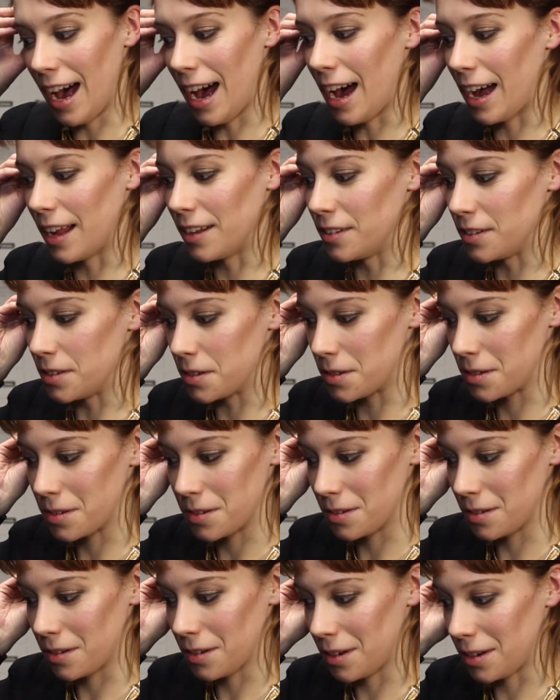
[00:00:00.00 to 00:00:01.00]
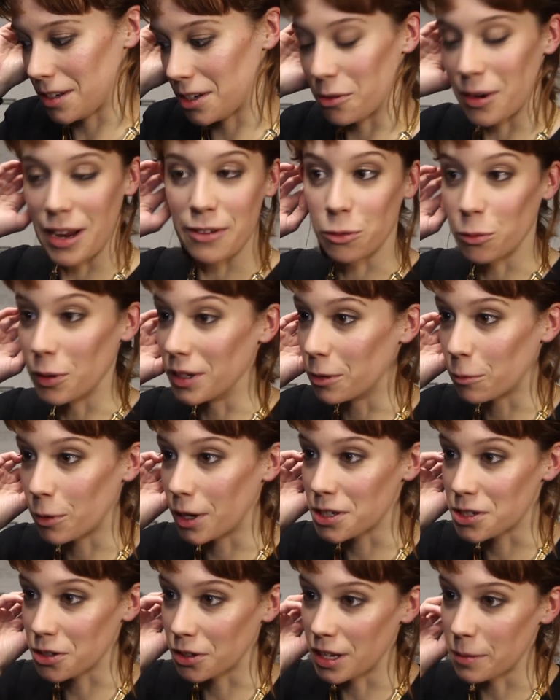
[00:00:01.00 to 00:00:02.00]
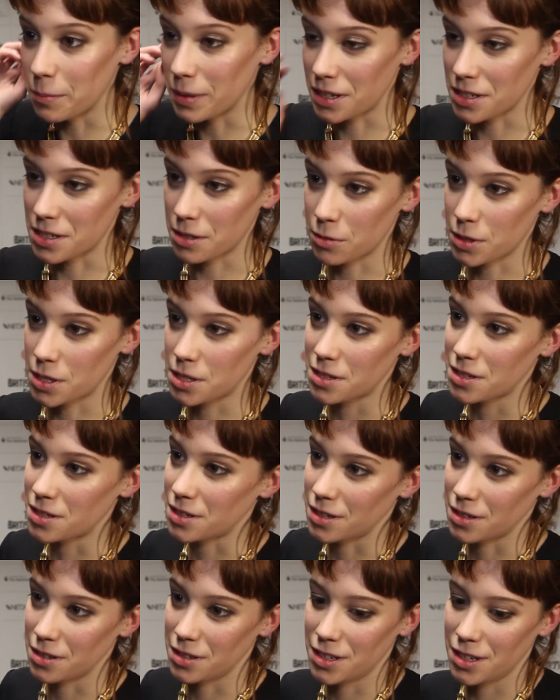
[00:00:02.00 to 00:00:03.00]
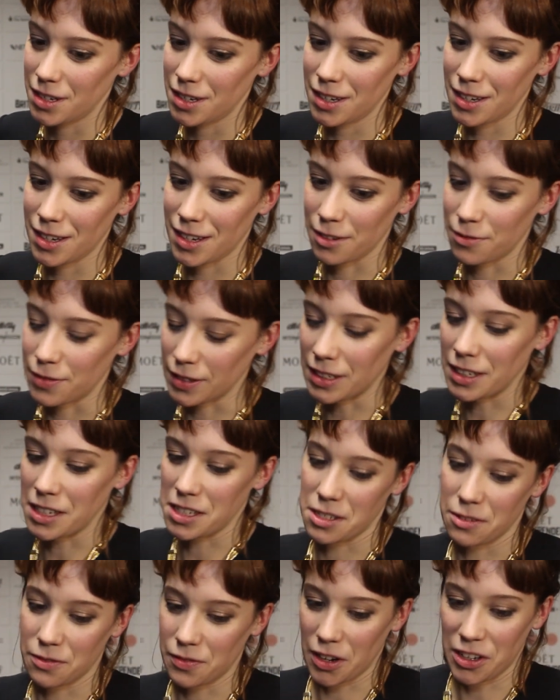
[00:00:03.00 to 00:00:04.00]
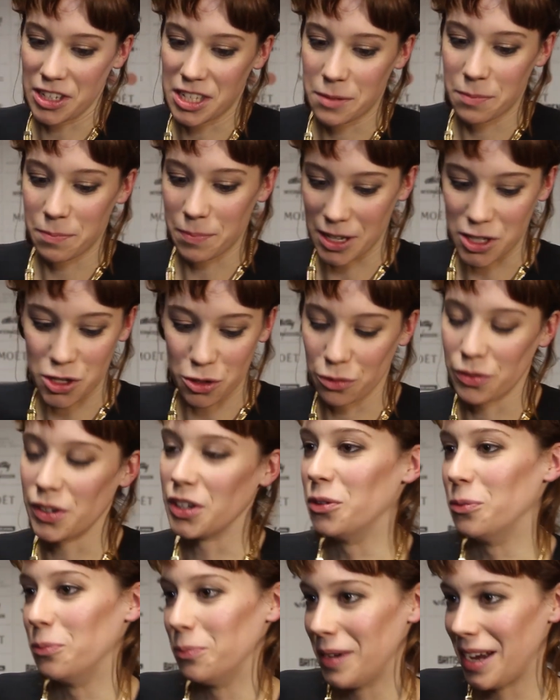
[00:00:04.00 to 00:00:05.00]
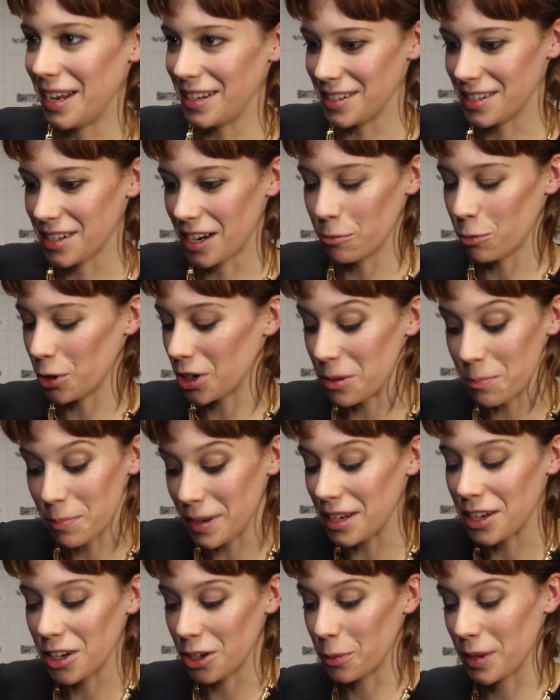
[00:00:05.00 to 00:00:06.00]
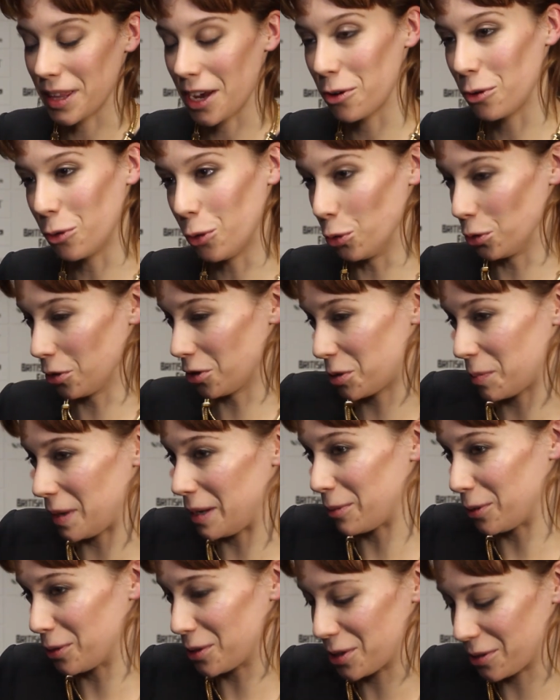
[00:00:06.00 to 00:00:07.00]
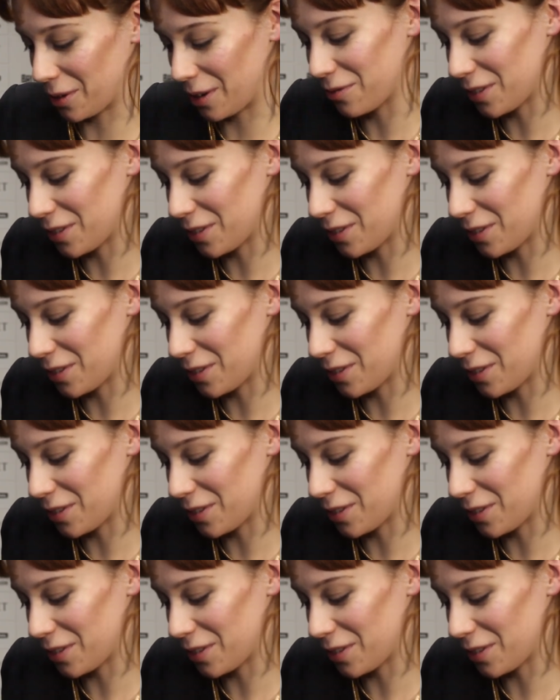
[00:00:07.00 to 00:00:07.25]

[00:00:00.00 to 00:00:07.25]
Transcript: and you know everyone that worked on it, because it was. It, I feel like it's a very special film, and I wouldn't be here without all those people. So I